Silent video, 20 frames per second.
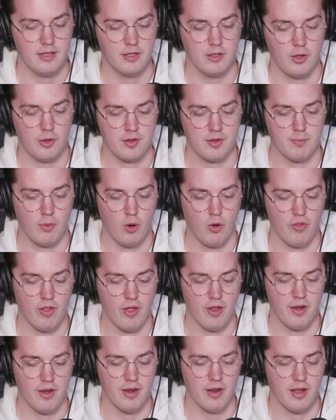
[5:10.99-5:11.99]
lost more
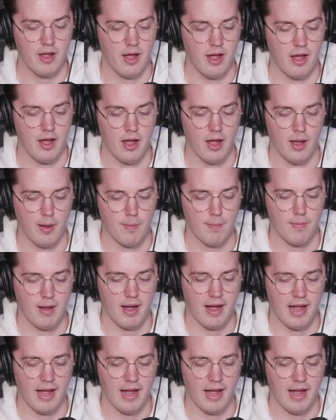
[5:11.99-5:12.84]
than, I